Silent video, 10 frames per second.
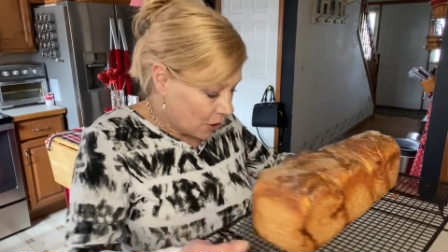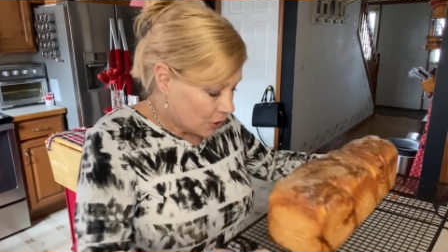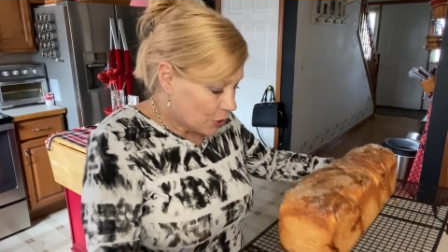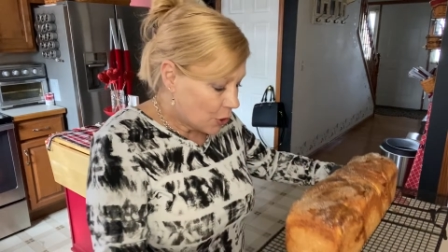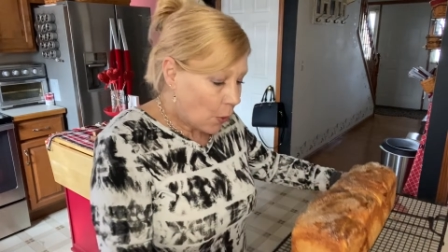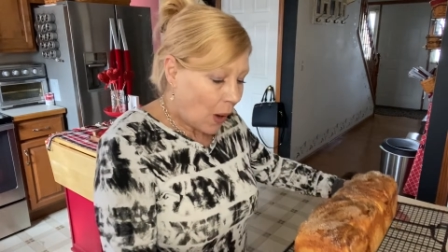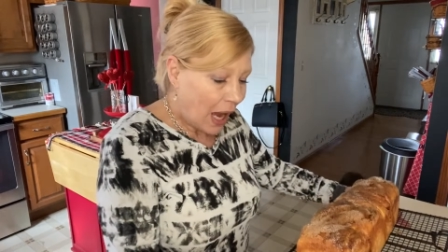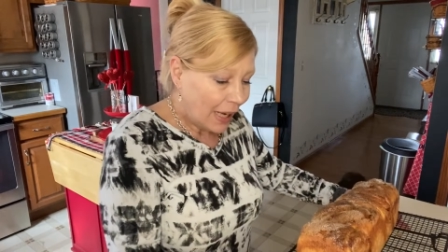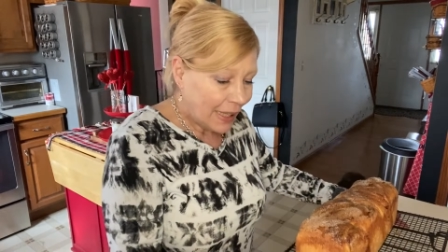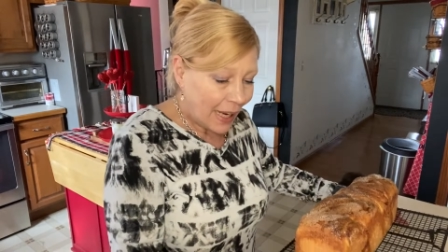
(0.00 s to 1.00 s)
So
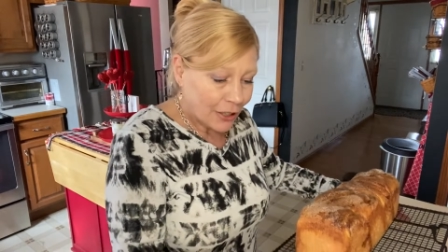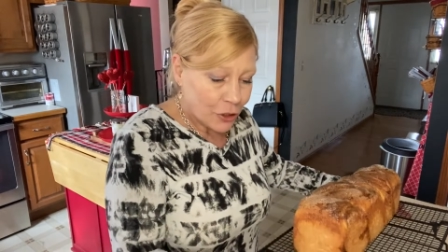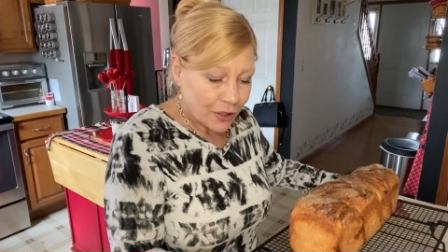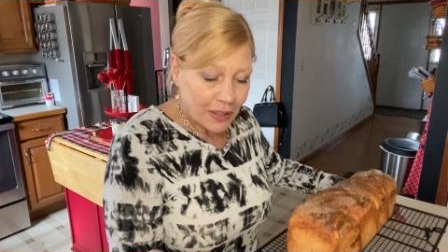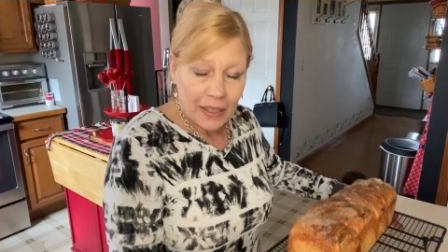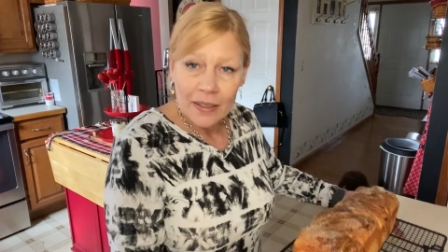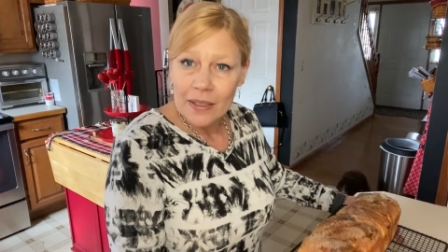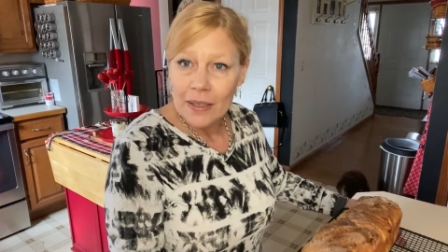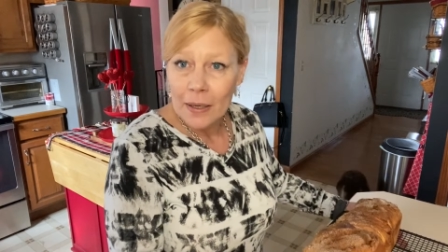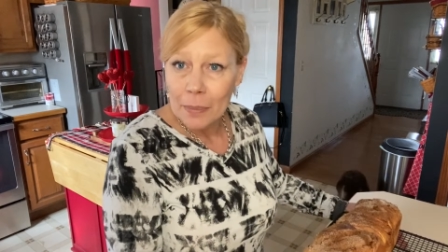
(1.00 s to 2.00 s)
I actually
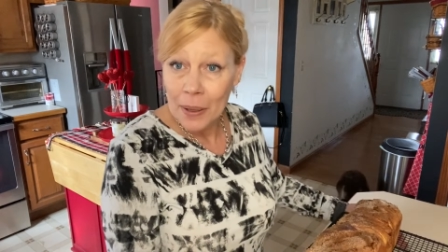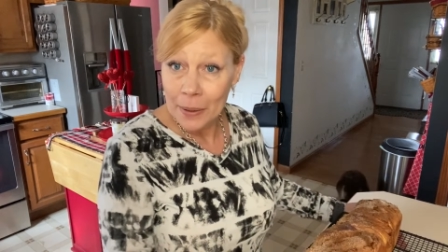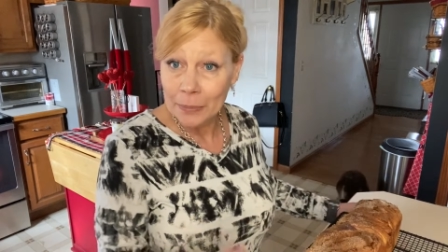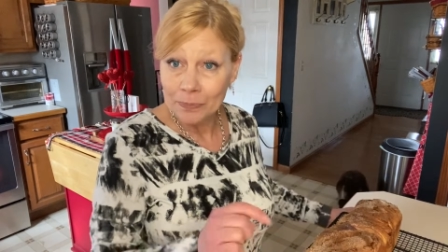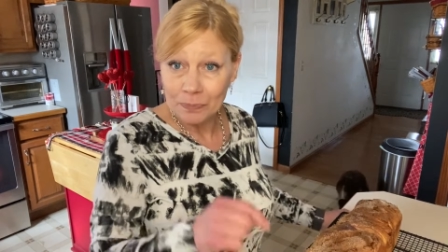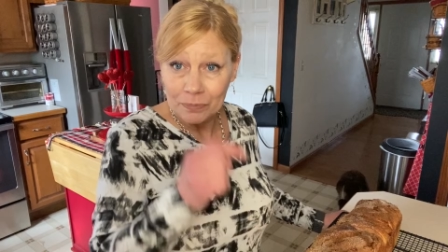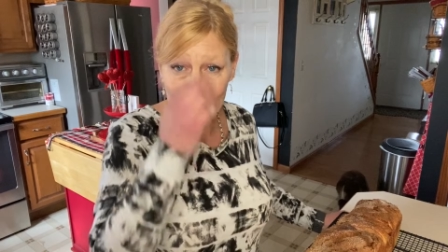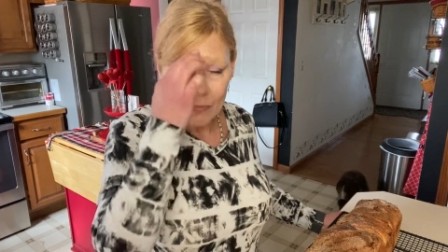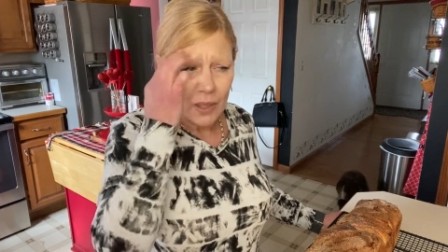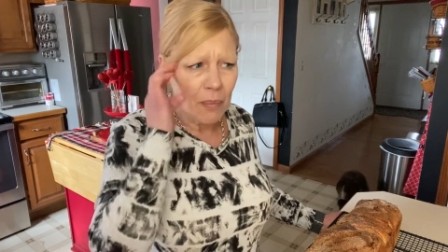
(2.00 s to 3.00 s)
ended up
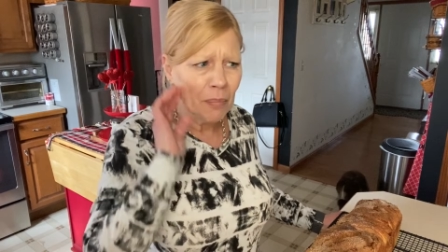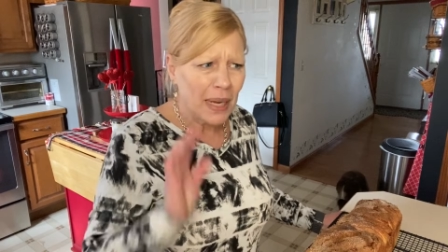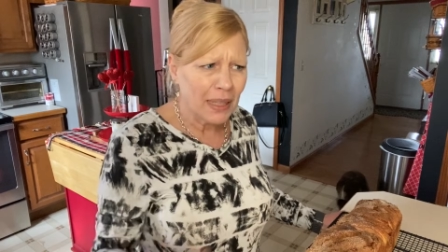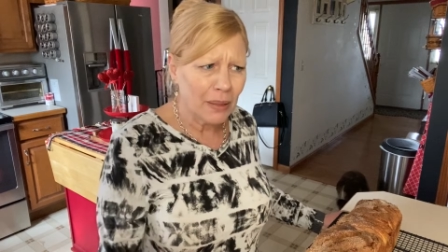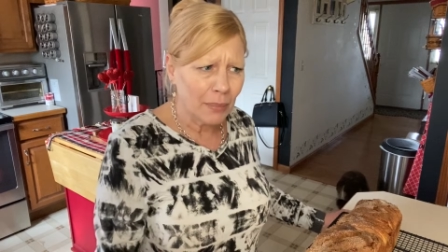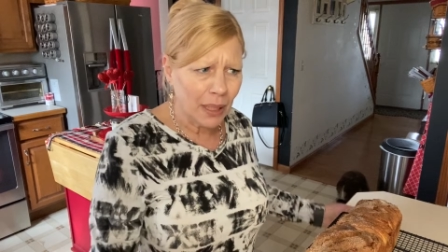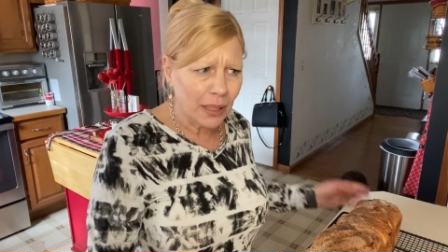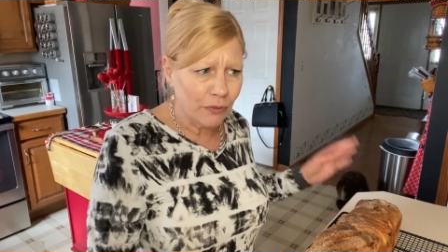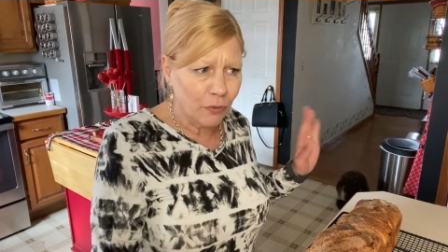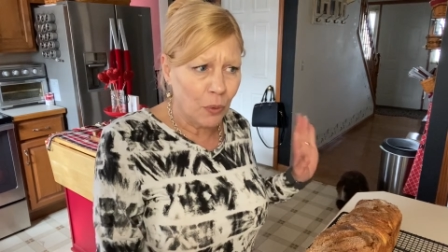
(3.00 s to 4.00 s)
baking
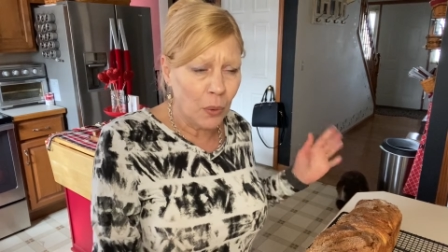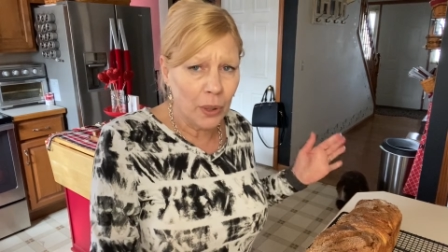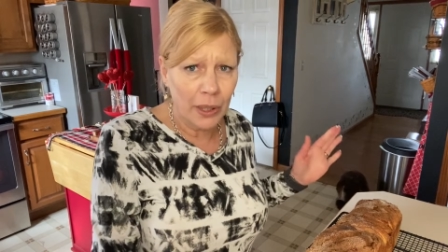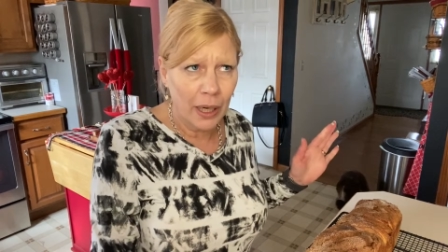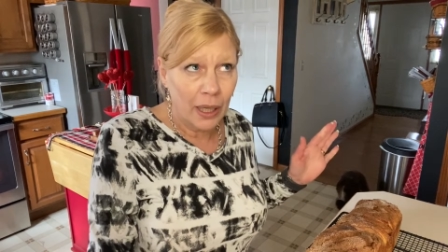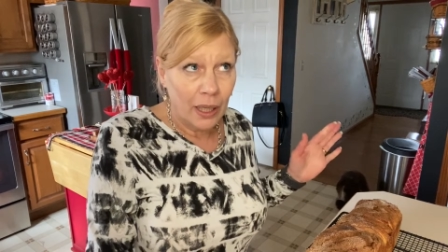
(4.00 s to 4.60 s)
mine for